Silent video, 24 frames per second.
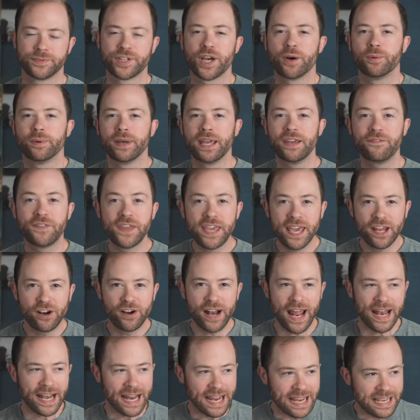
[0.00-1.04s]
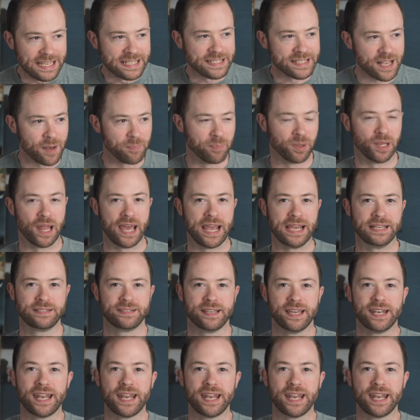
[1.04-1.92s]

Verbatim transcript: So if the internet is a place,